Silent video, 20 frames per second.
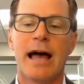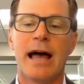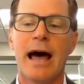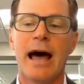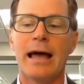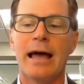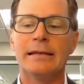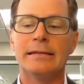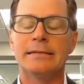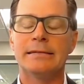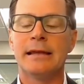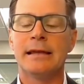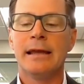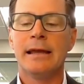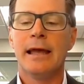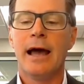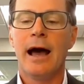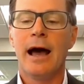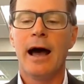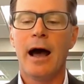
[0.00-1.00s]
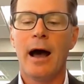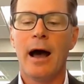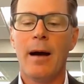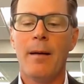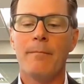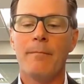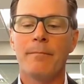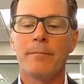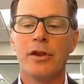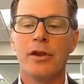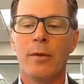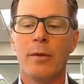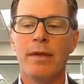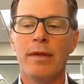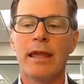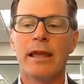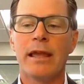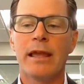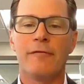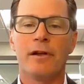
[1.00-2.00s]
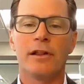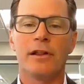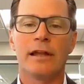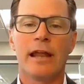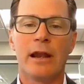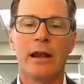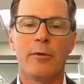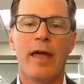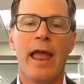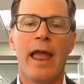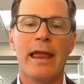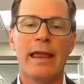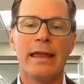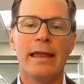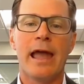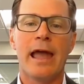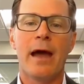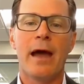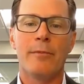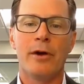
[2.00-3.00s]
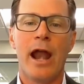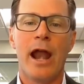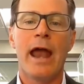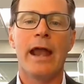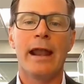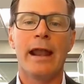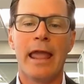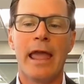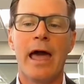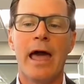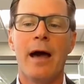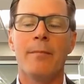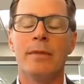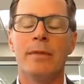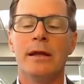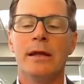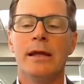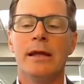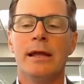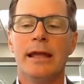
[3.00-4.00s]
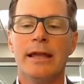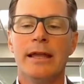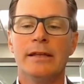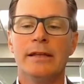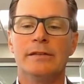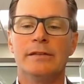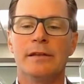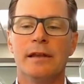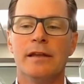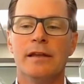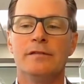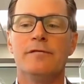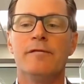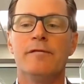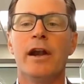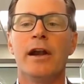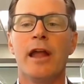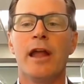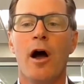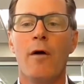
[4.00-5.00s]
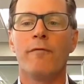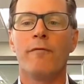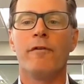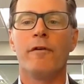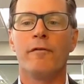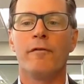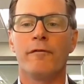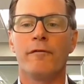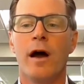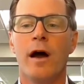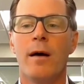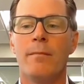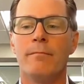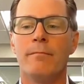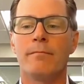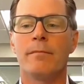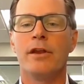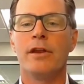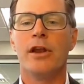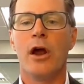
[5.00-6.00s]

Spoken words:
size, being affiliated with AEM or NAM is very helpful from